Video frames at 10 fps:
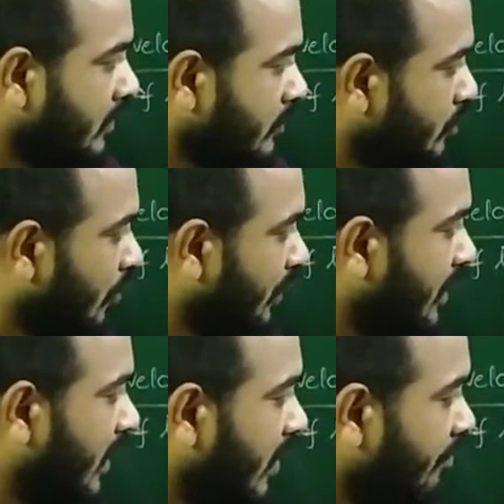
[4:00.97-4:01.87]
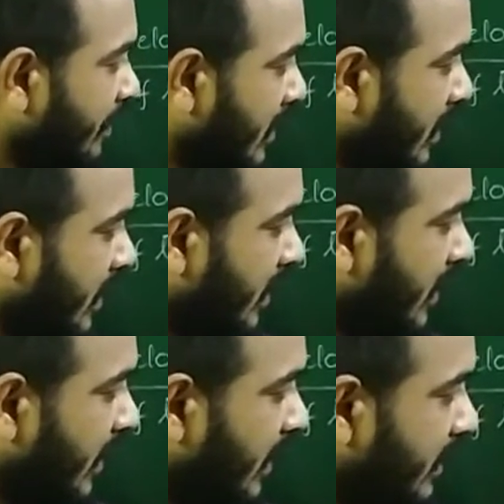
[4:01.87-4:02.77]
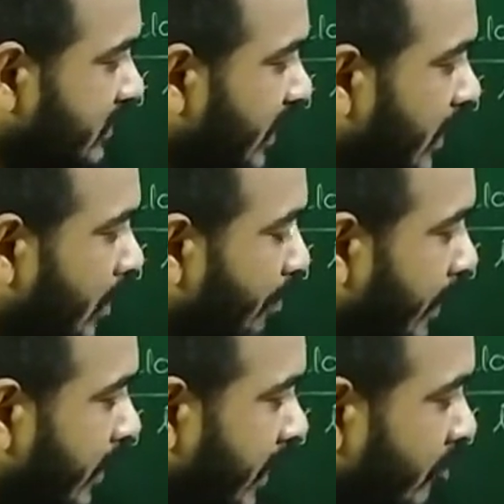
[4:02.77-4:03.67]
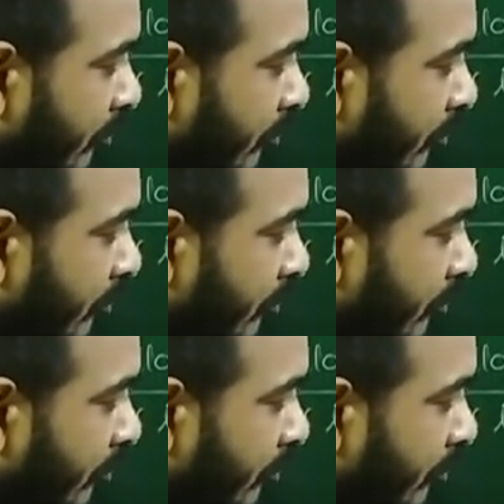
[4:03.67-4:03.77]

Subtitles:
So here t is independent